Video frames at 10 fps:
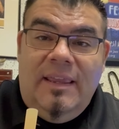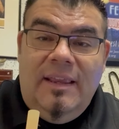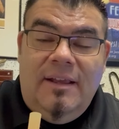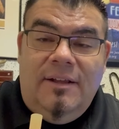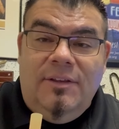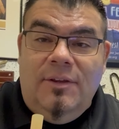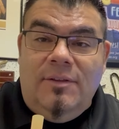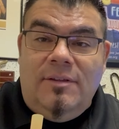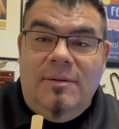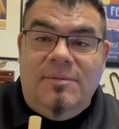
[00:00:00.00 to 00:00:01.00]
Geek on
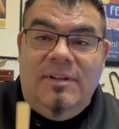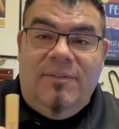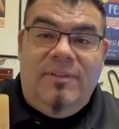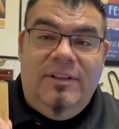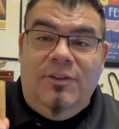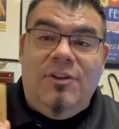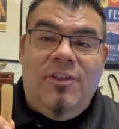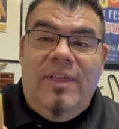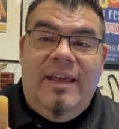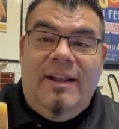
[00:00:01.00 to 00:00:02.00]
YouTube, so definitely
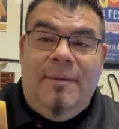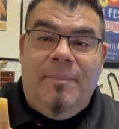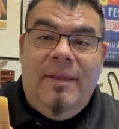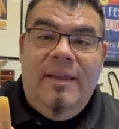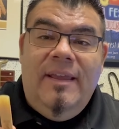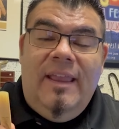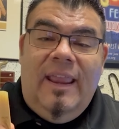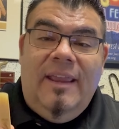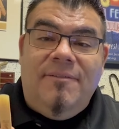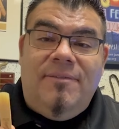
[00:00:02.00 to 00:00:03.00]
look that up
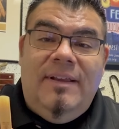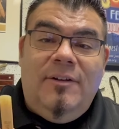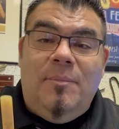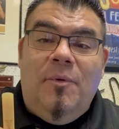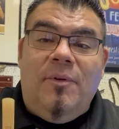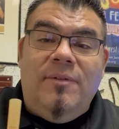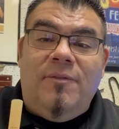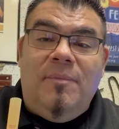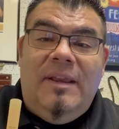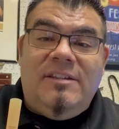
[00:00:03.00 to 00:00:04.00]
and find out more
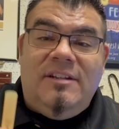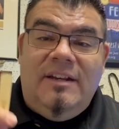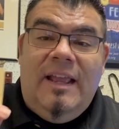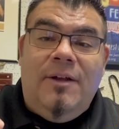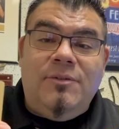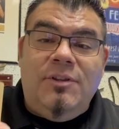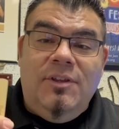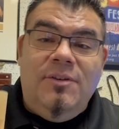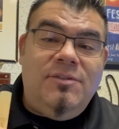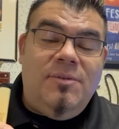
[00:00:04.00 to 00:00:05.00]
information on how to
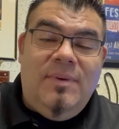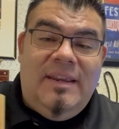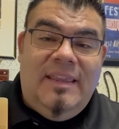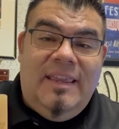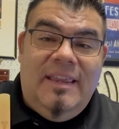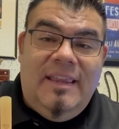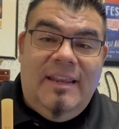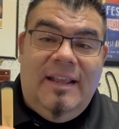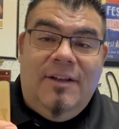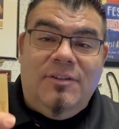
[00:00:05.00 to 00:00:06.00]
use a Reed Geek
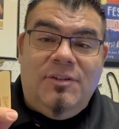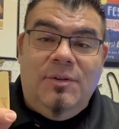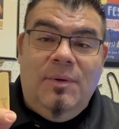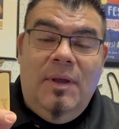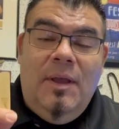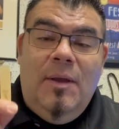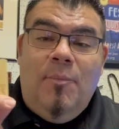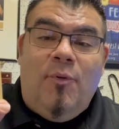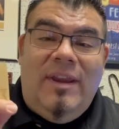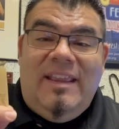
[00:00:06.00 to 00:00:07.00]
and how to
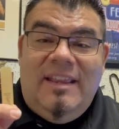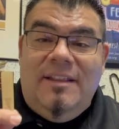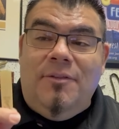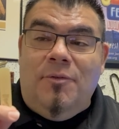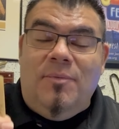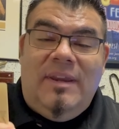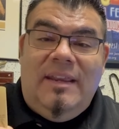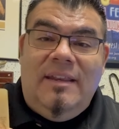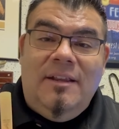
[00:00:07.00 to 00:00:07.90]
break in the reed.